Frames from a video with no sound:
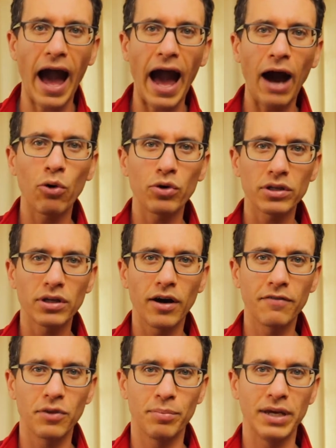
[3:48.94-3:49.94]
out
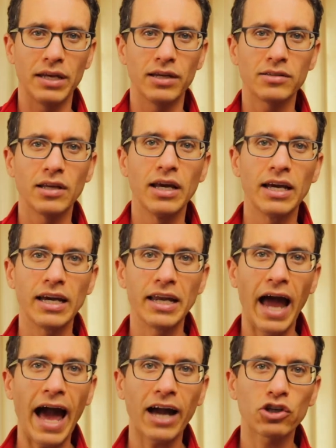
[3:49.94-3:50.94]
of the penis,
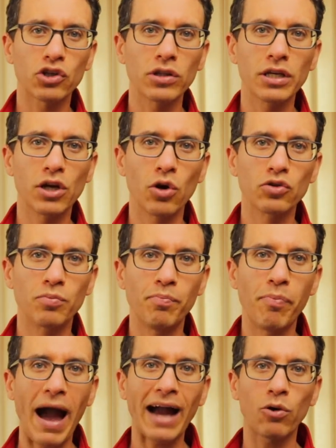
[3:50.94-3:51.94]
it actually goes
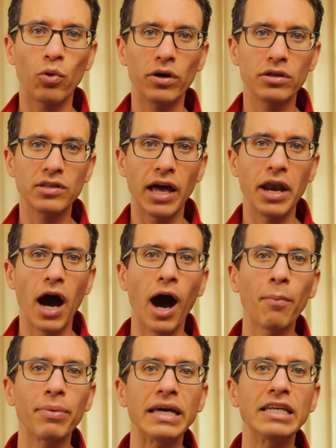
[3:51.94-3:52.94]
backwards and
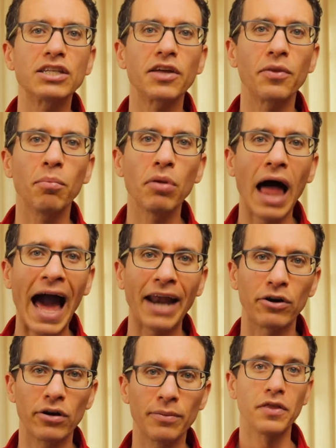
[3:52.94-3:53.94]
up into the
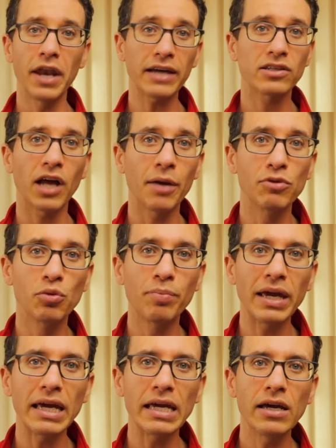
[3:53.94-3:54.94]
bladder. The next time you
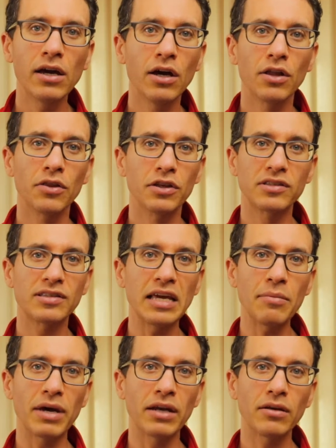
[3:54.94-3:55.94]
pee, the
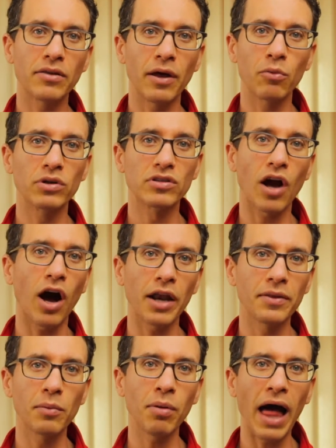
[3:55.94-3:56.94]
semen that was caught
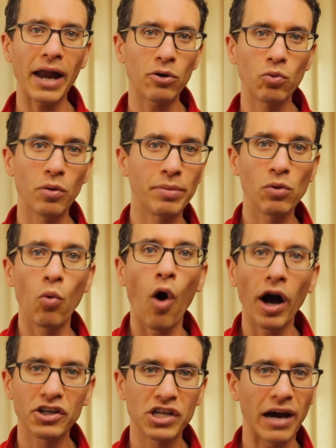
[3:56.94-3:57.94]
in the bladder will be
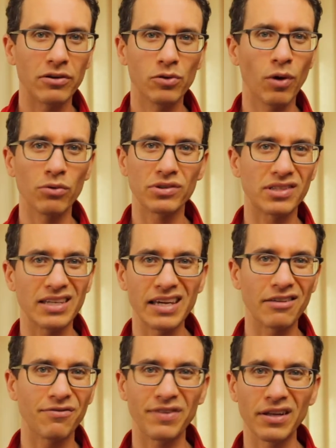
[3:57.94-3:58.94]
washed out. You won't see
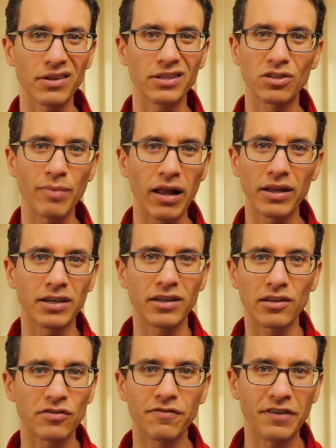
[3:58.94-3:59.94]
it, feel it, smell it. It
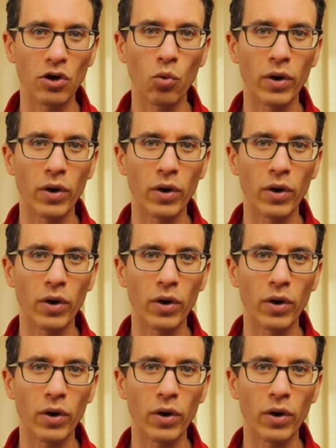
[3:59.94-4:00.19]
doesn't feel